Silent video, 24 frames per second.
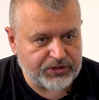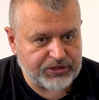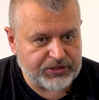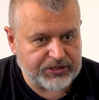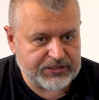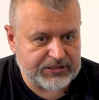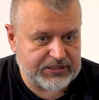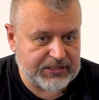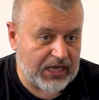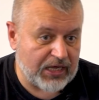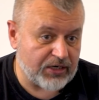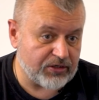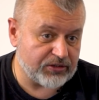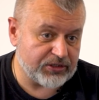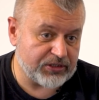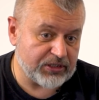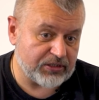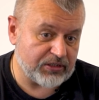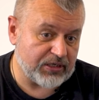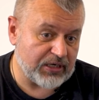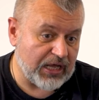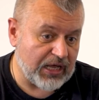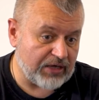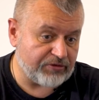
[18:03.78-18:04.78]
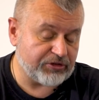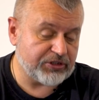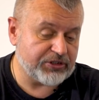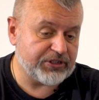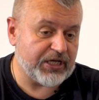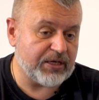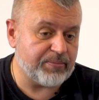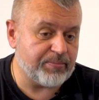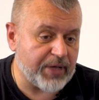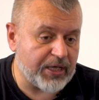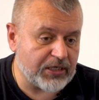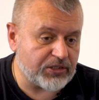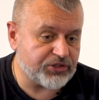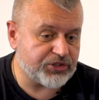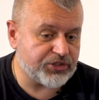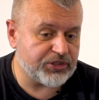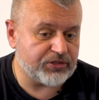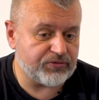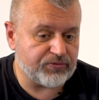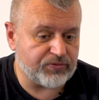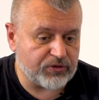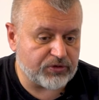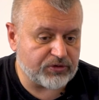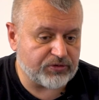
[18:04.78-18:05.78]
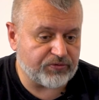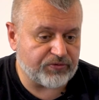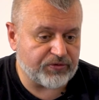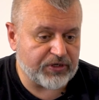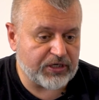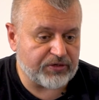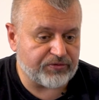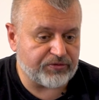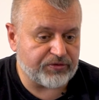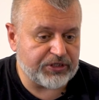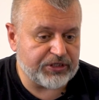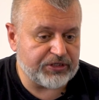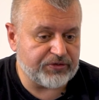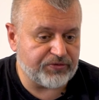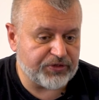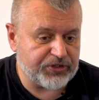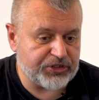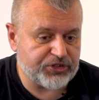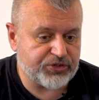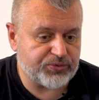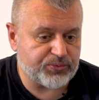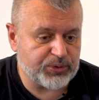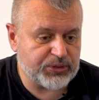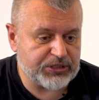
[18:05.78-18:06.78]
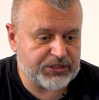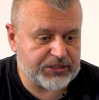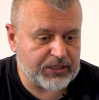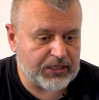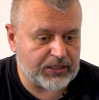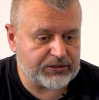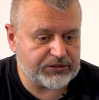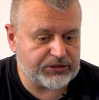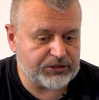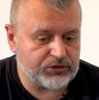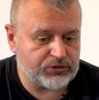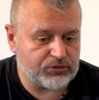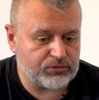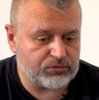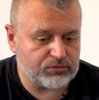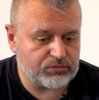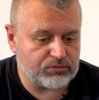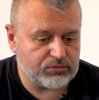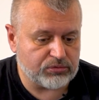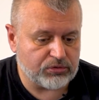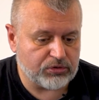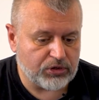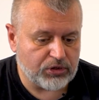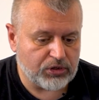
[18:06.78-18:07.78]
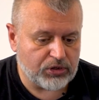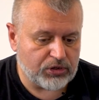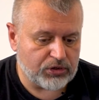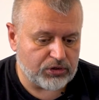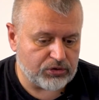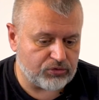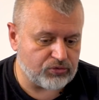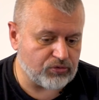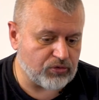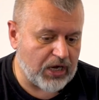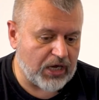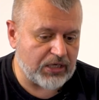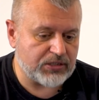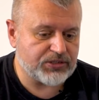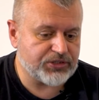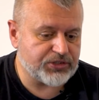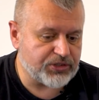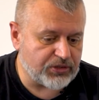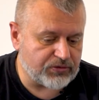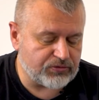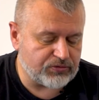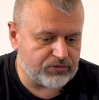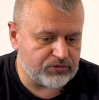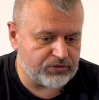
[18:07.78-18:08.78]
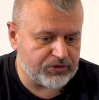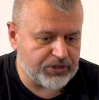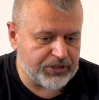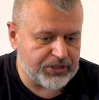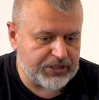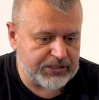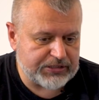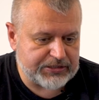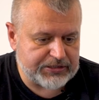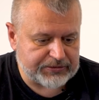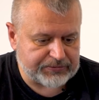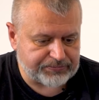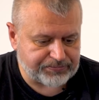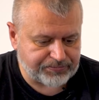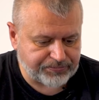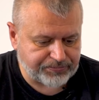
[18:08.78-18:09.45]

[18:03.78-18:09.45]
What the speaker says: it is our dimension in which we started to answer to the needs.